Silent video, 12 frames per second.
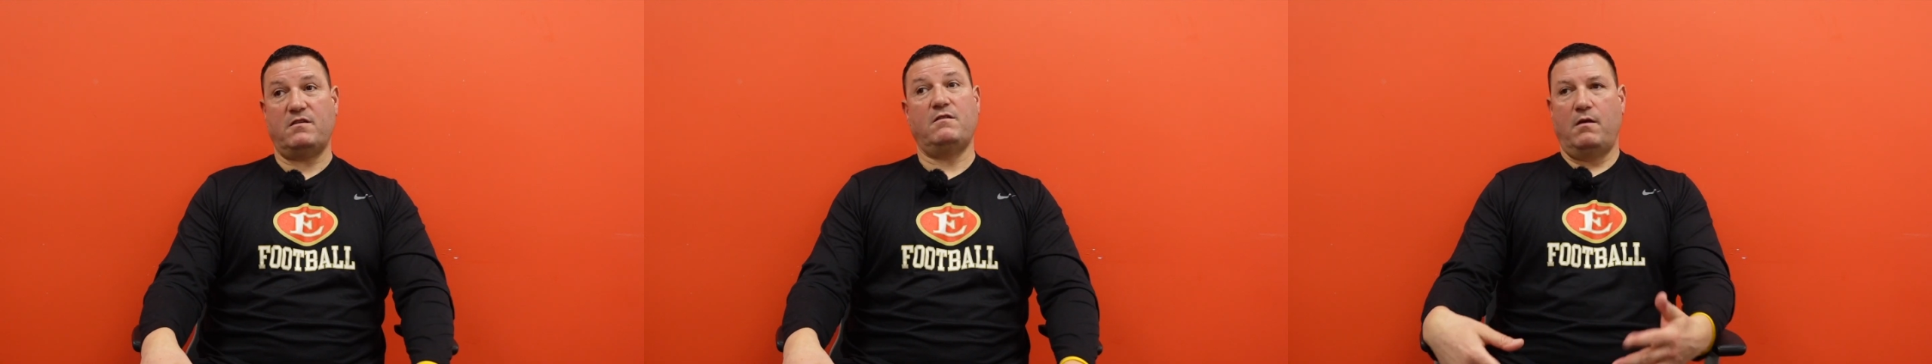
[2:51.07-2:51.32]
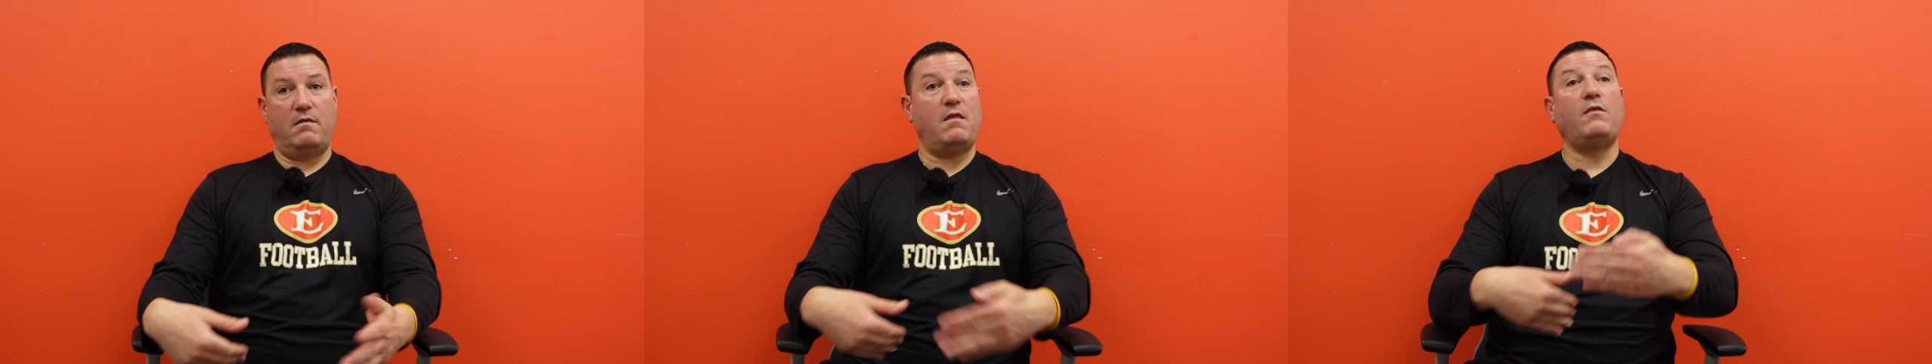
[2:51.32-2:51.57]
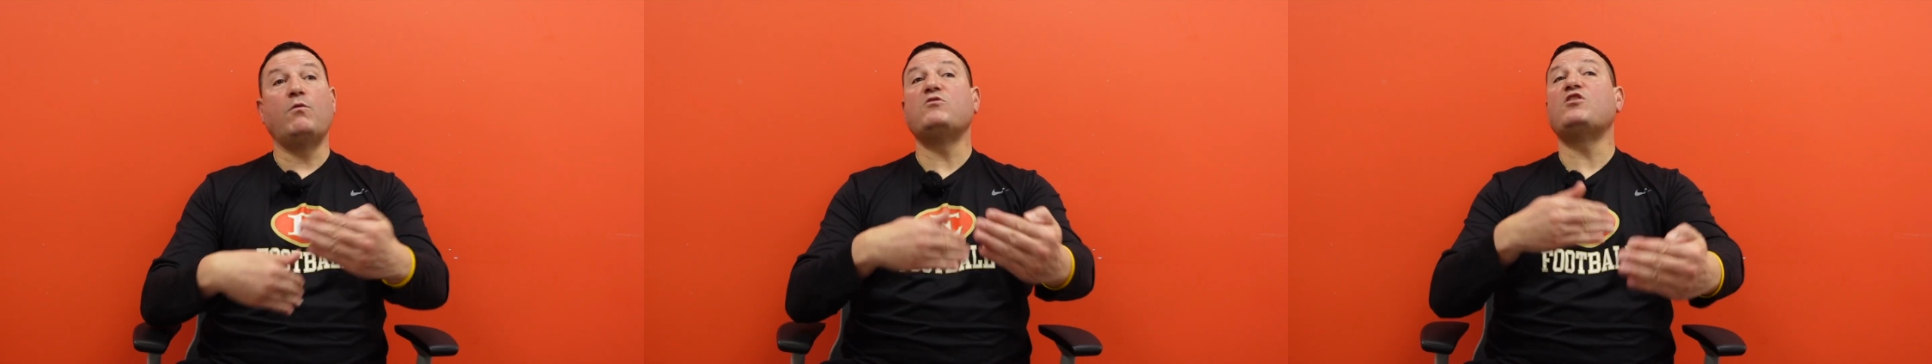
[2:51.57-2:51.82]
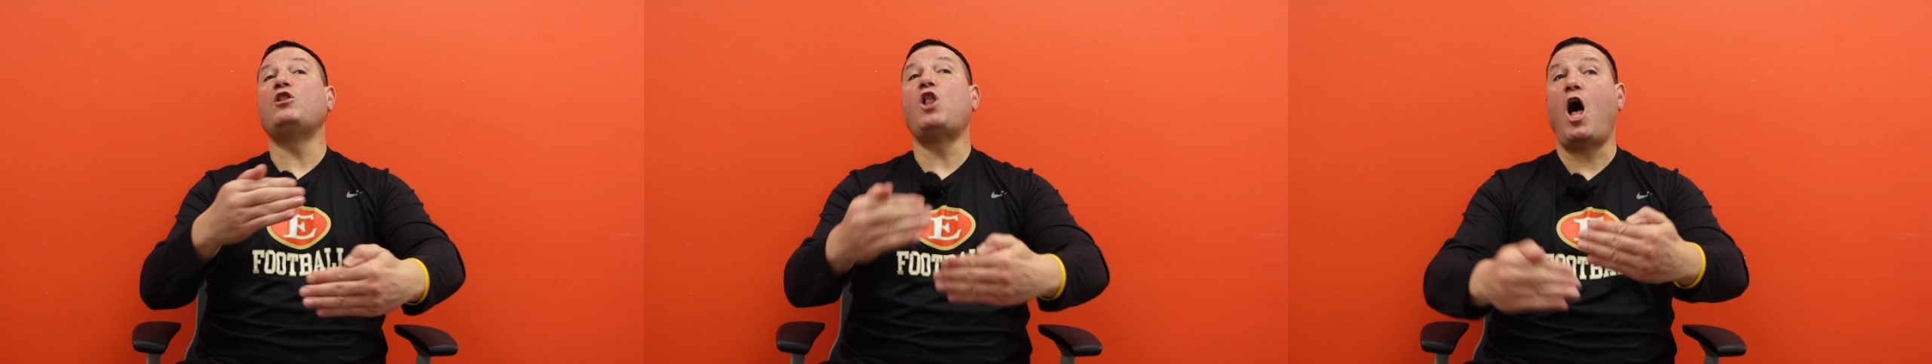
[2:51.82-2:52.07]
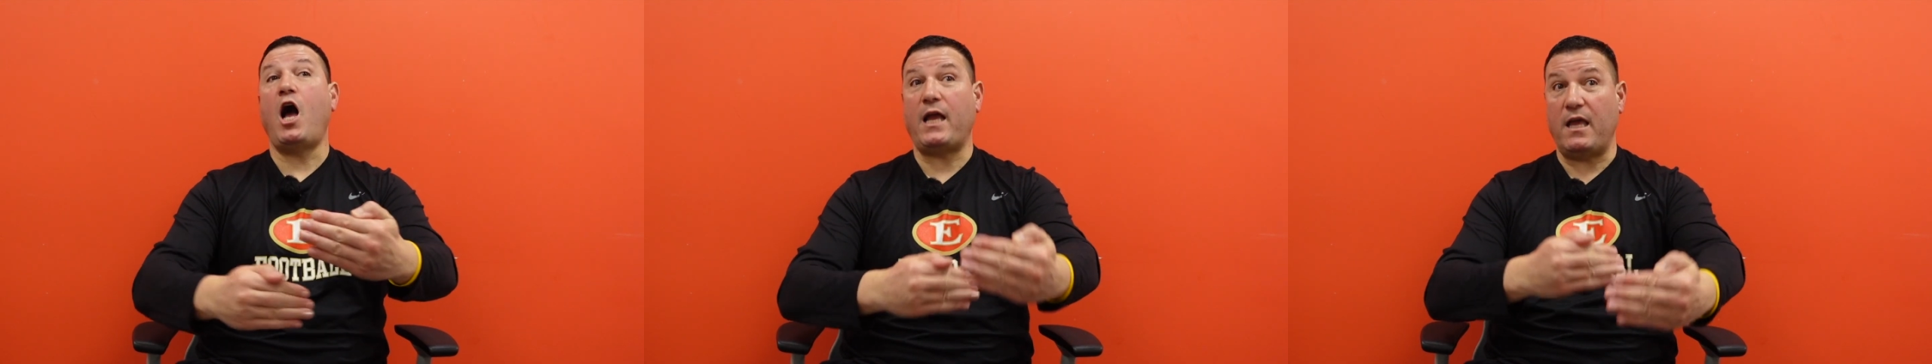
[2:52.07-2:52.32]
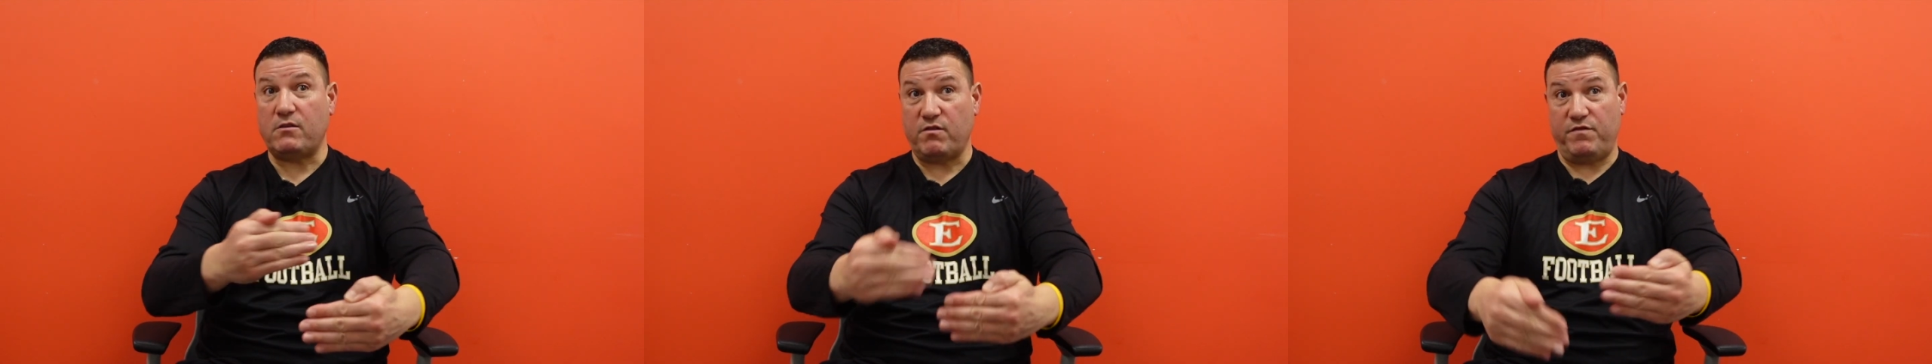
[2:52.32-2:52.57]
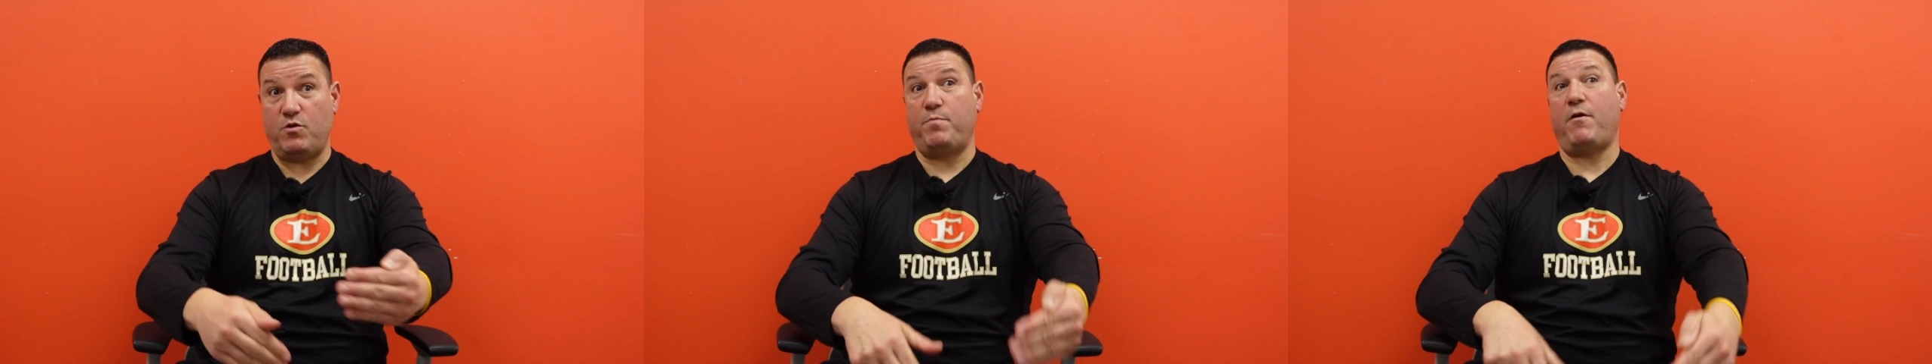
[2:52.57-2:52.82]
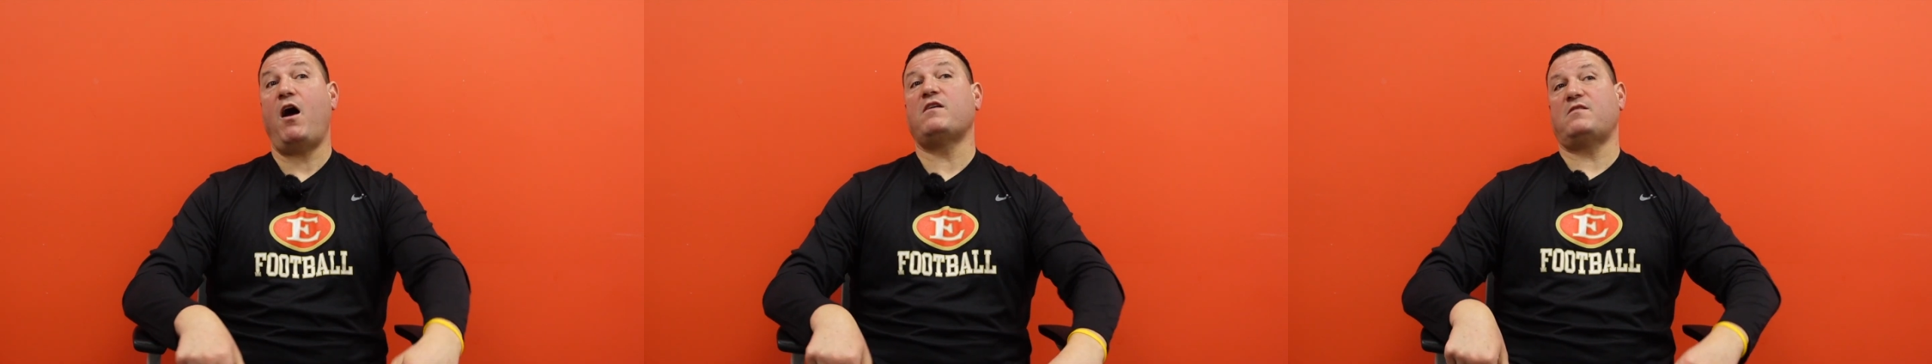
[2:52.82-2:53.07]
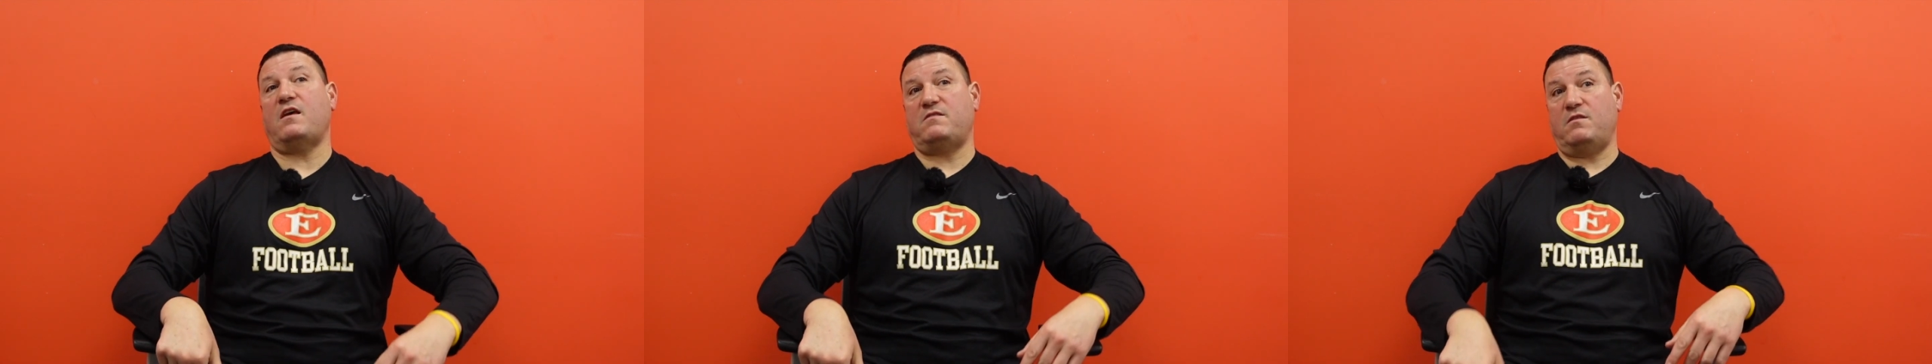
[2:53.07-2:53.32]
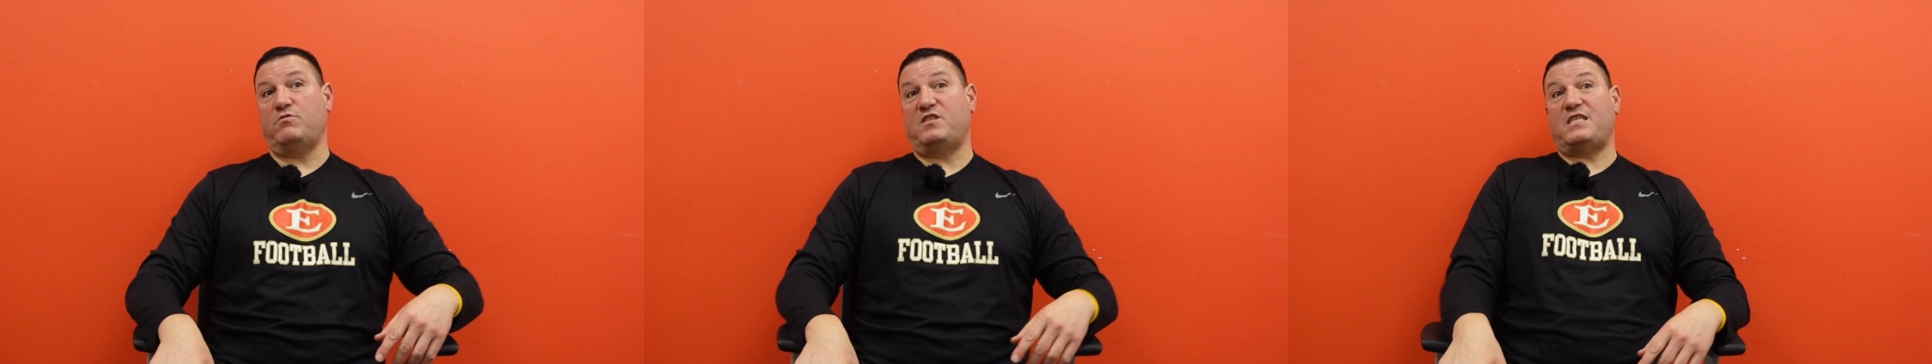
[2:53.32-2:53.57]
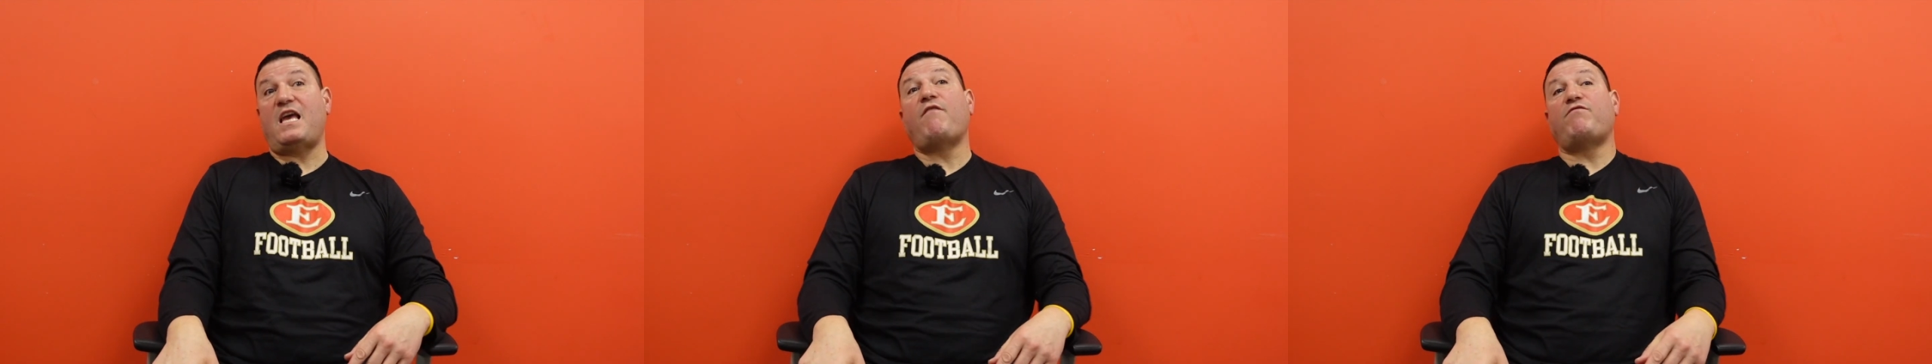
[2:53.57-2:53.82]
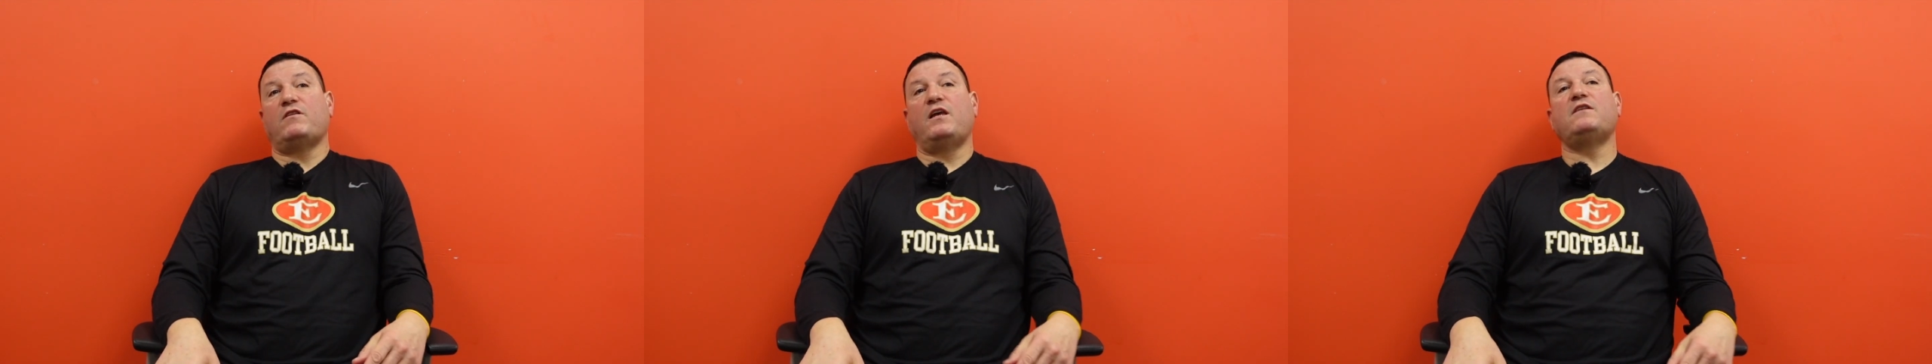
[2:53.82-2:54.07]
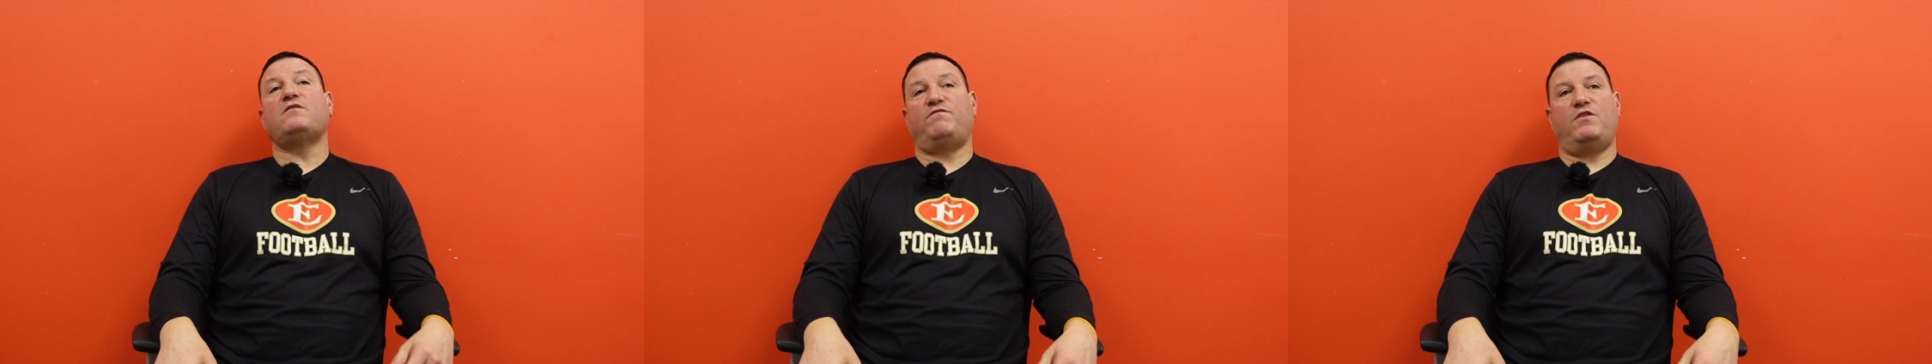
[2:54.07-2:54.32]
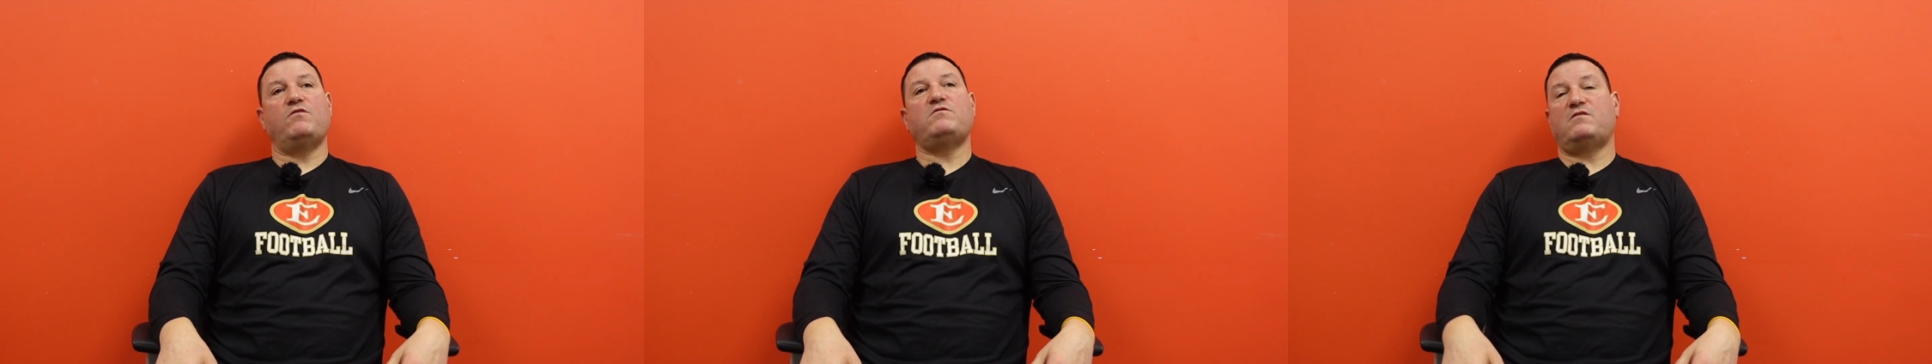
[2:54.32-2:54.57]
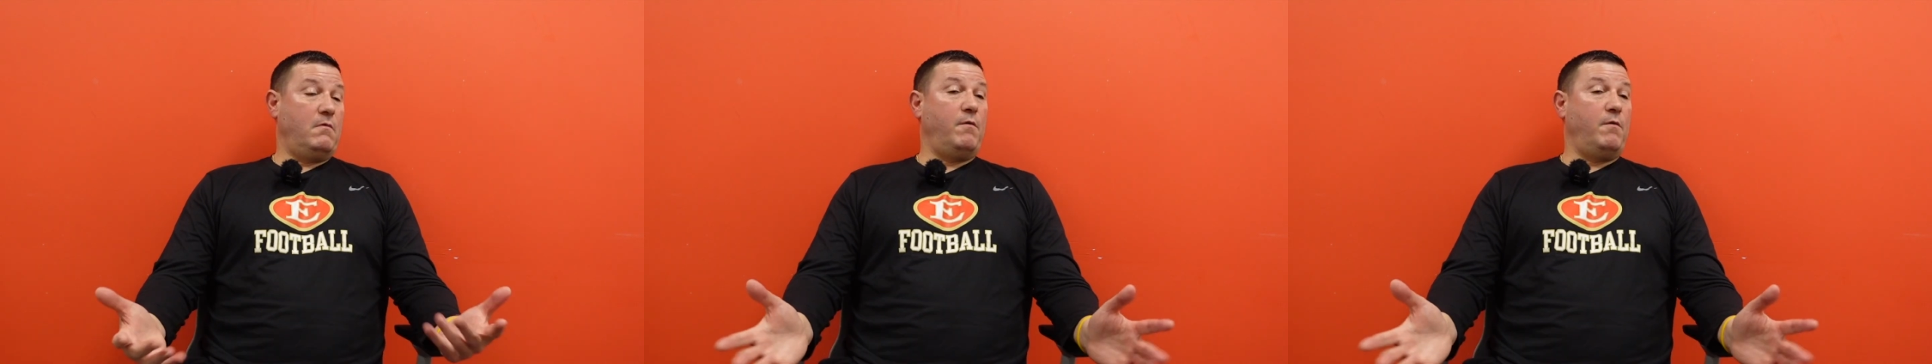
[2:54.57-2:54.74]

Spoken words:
And then there was a long interview process. There was several interviews.